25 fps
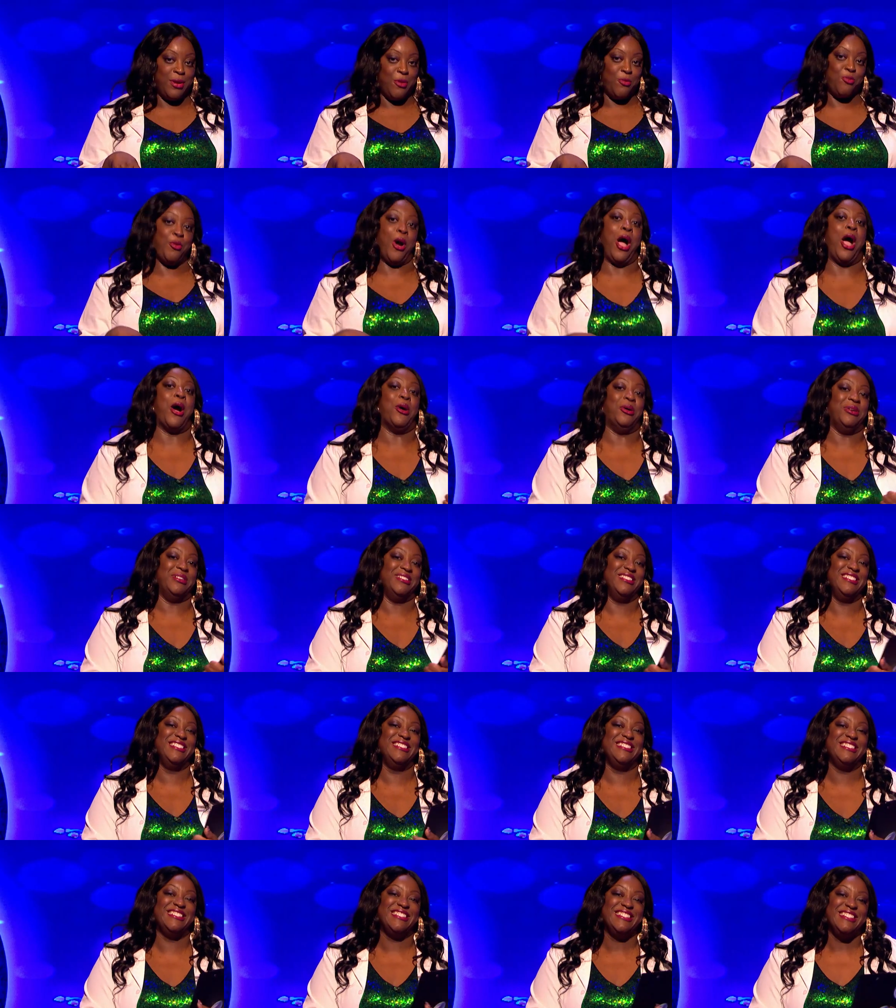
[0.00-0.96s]
Wow,
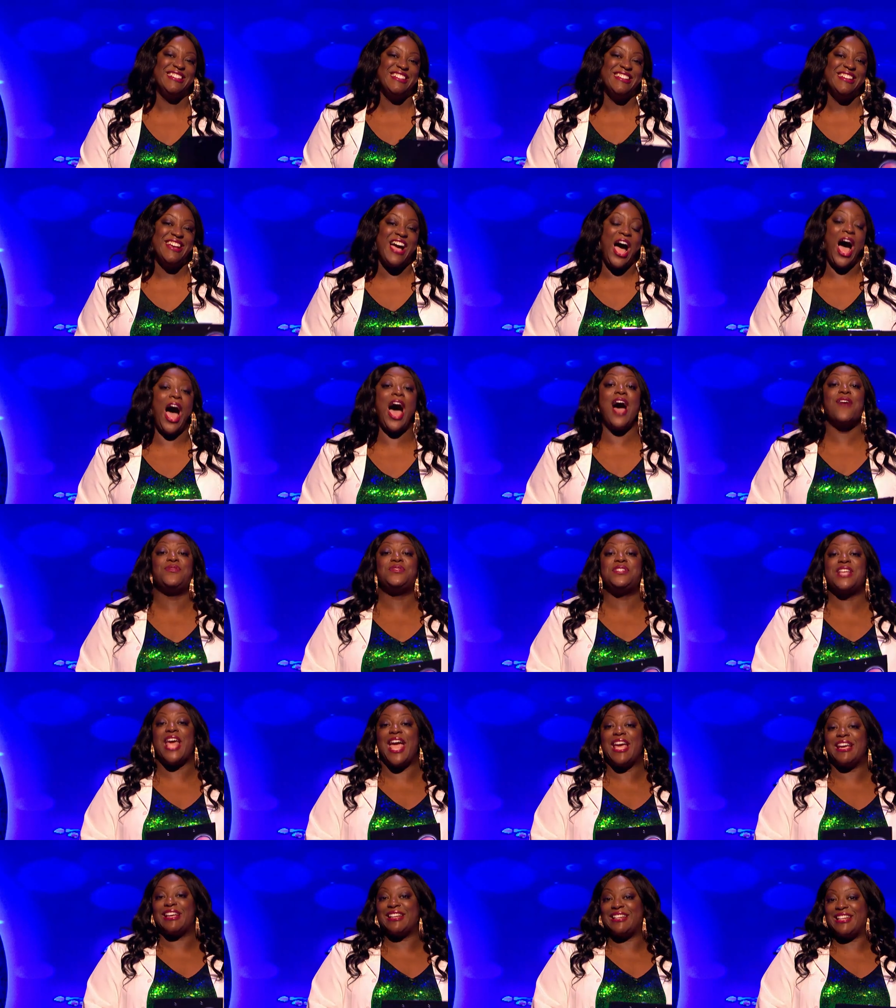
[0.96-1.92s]
I've
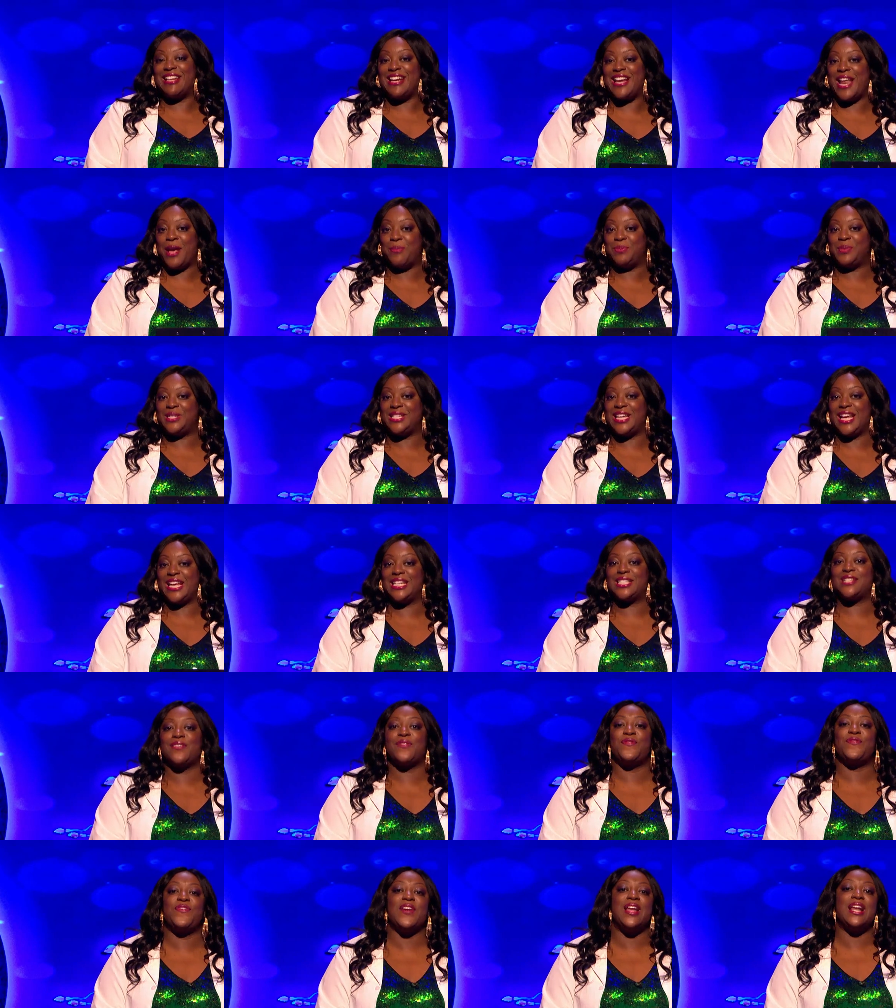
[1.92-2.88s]
taken the liberty
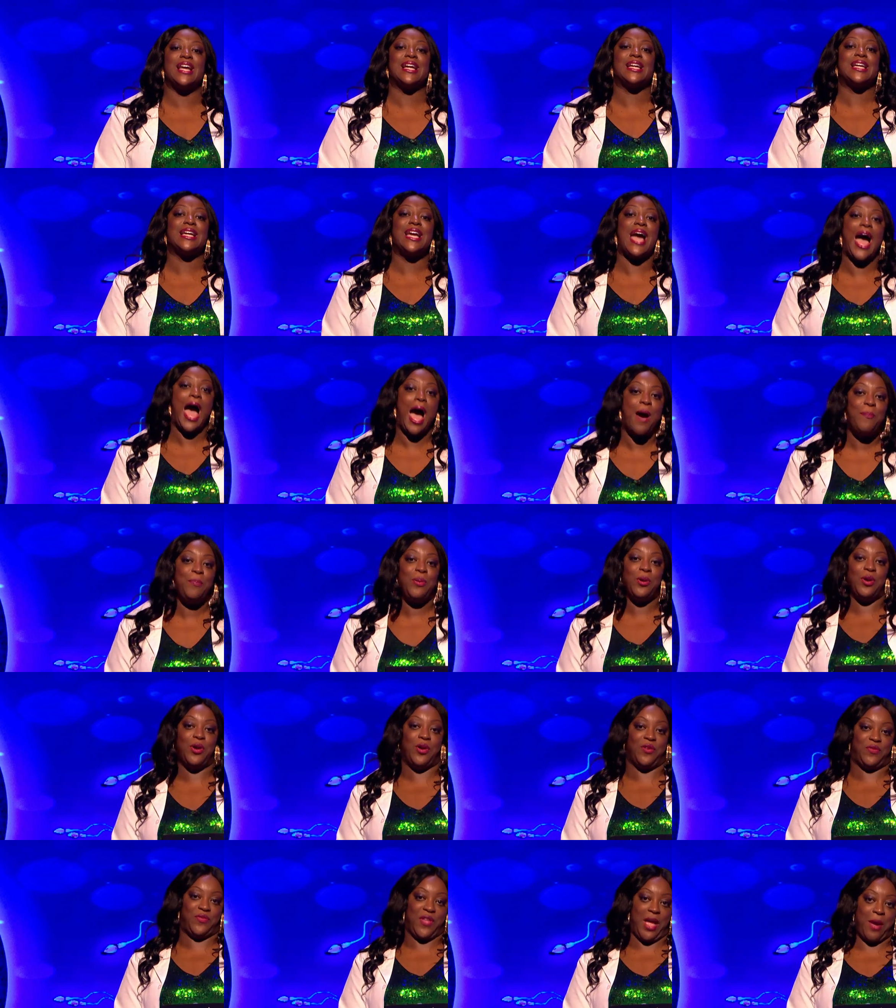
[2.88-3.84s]
to fill a
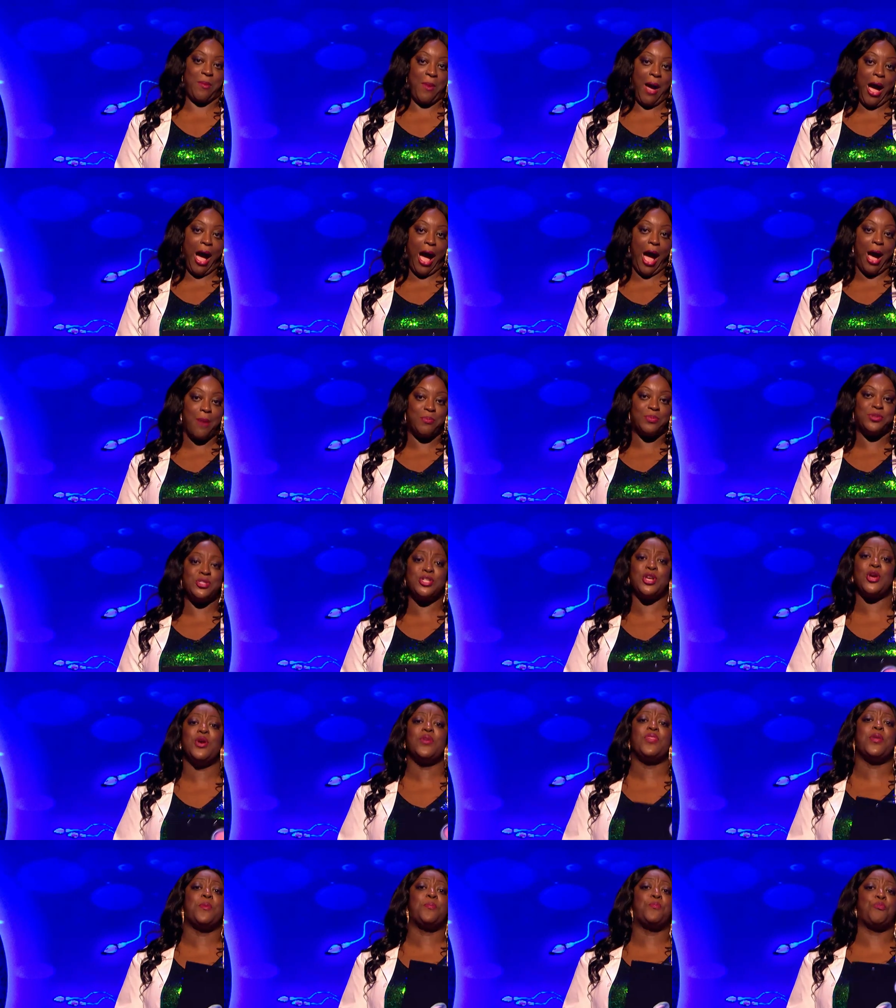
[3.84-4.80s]
couple of them up to
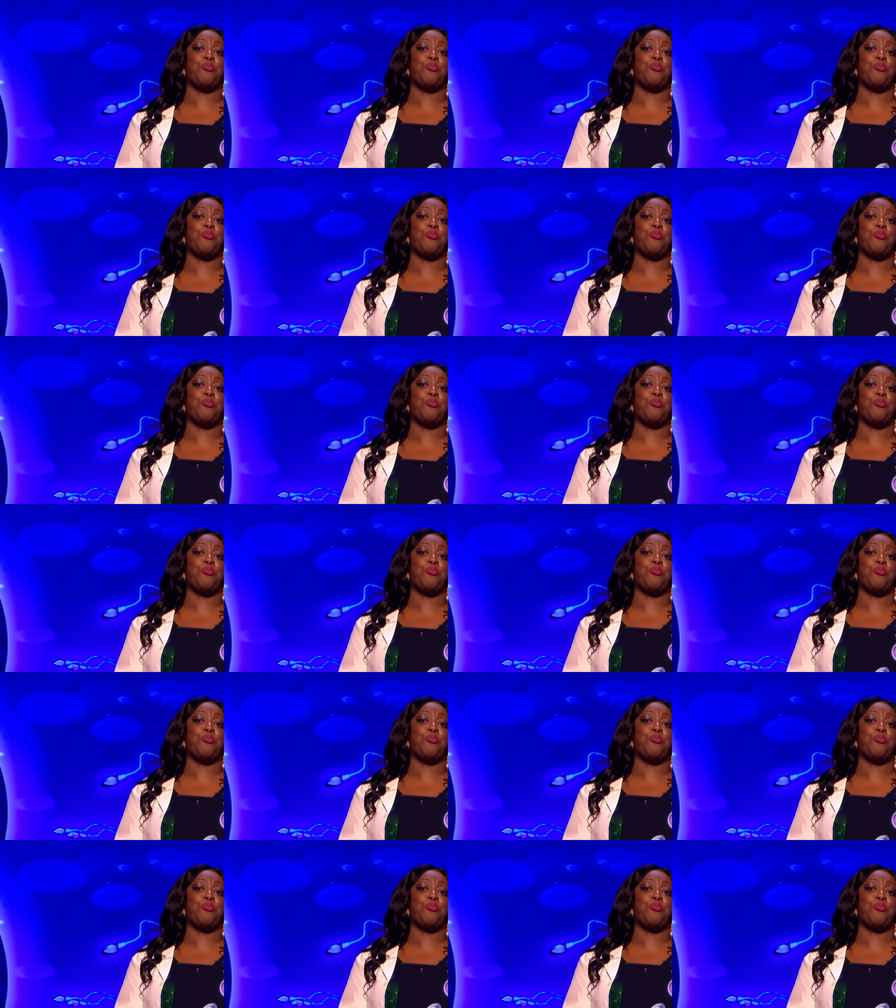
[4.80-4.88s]
the